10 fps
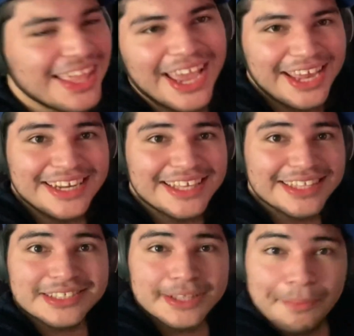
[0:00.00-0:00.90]
And he
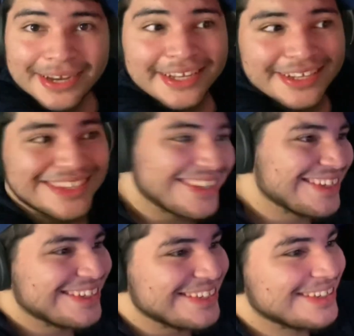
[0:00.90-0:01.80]
gets the money.
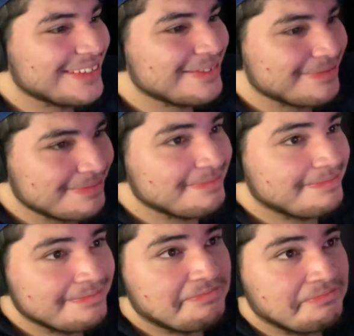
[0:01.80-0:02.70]
Wow. I can't
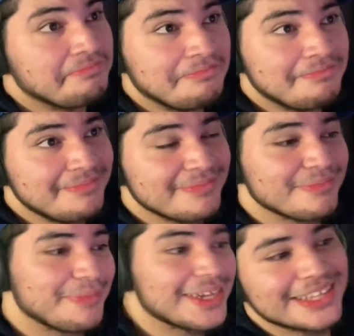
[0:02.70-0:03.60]
believe Mario actually did
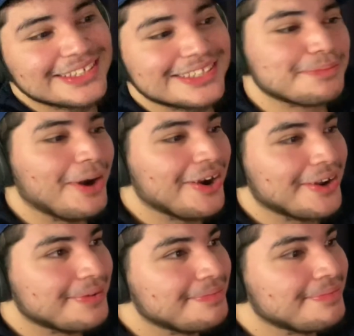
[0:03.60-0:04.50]
it. Because it's Mario.